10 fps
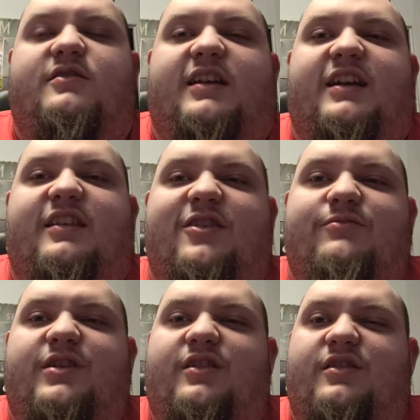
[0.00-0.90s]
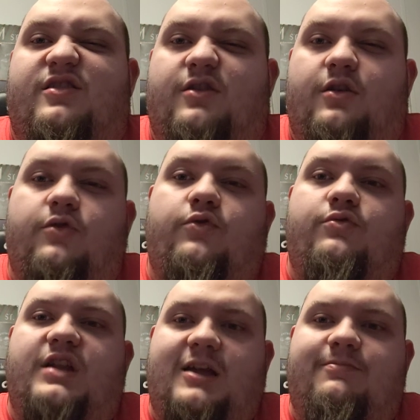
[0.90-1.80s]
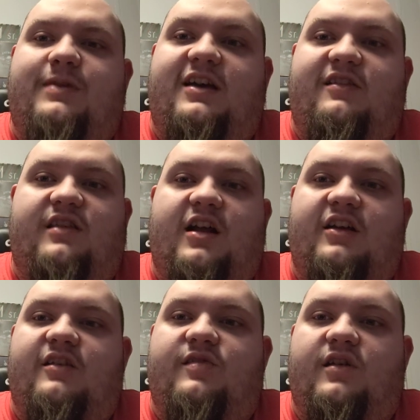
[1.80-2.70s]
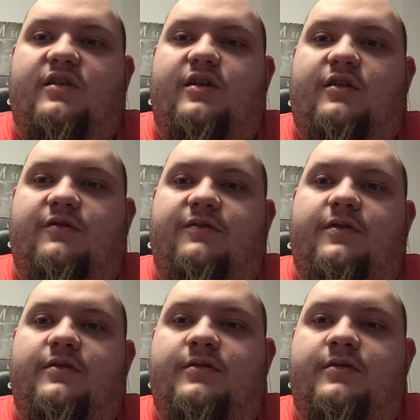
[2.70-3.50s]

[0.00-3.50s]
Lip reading: The only two nitpicks that I can think of